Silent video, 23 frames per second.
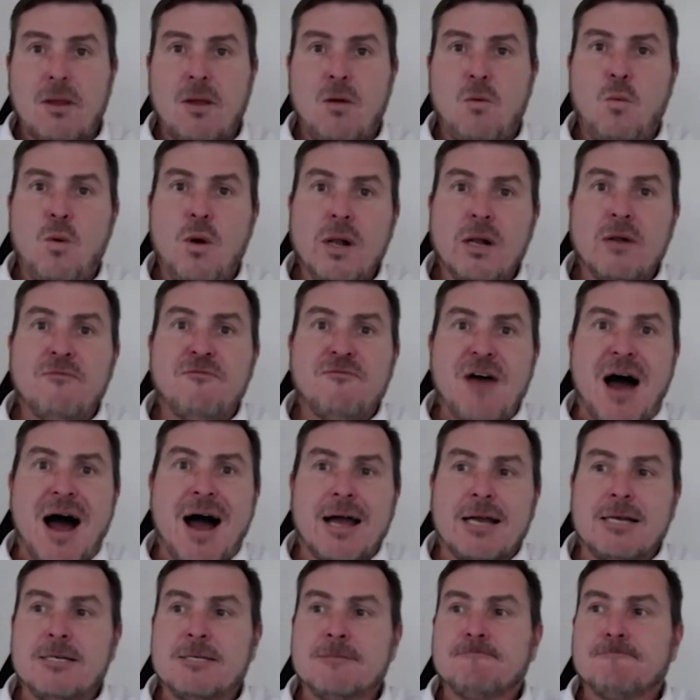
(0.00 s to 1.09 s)
will
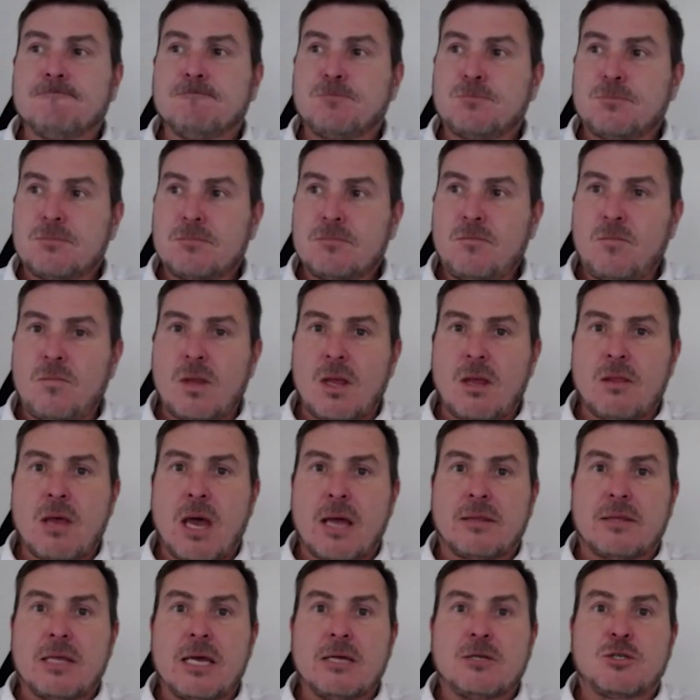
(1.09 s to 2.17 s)
find
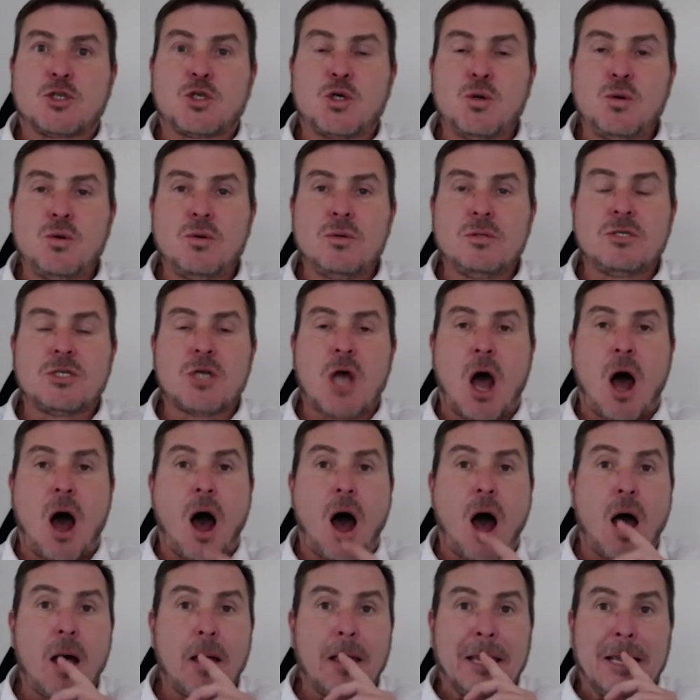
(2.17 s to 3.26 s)
that their tools
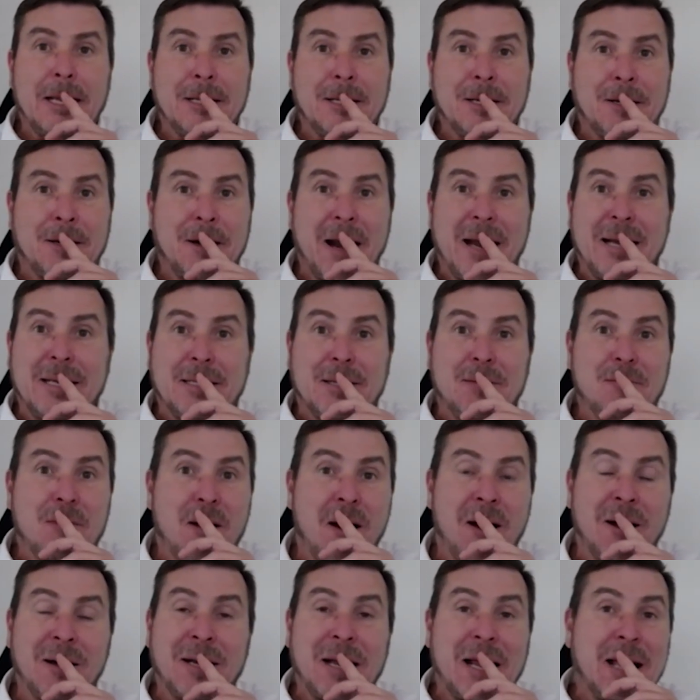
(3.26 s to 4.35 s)
are in great
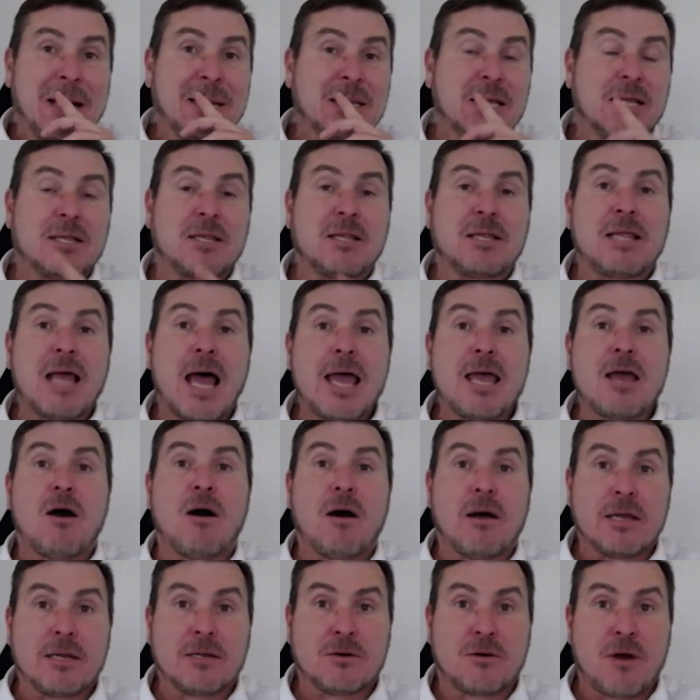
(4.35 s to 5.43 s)
demand and that they
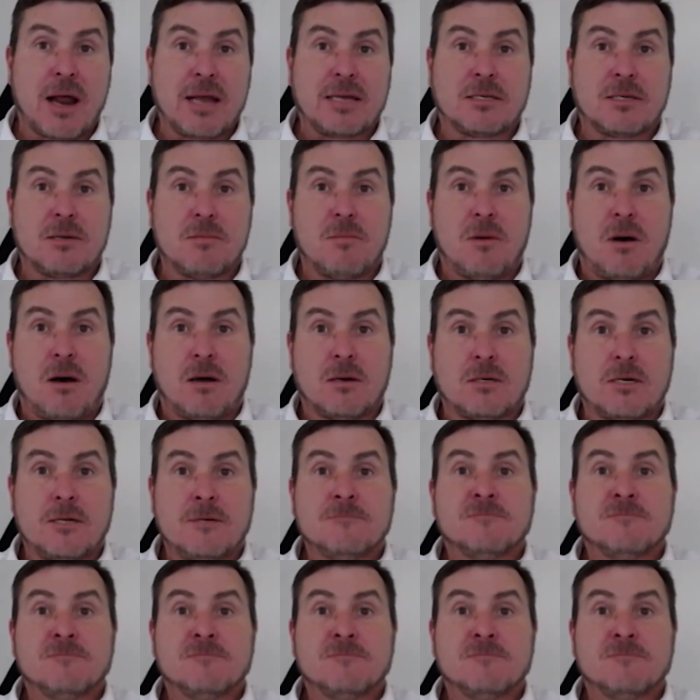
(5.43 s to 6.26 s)
are in great demand,